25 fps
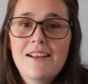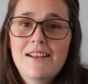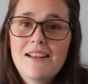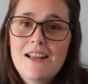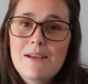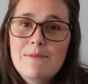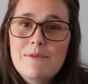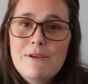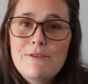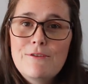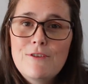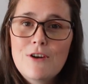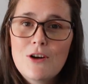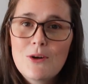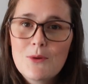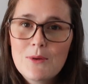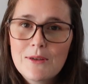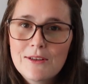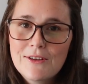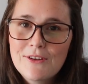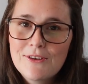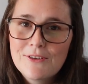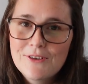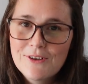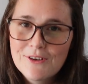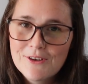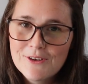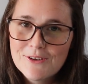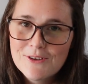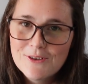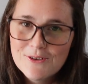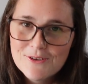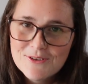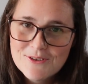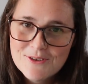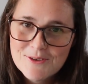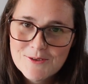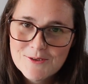Let me follow along on a
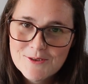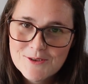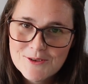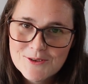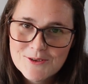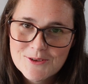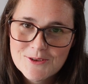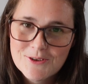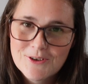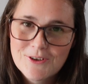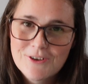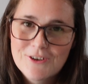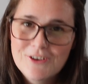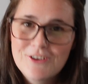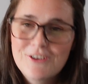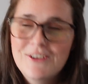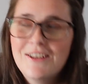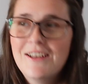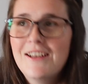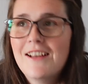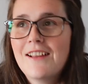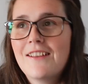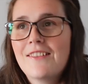YouTube tutorial.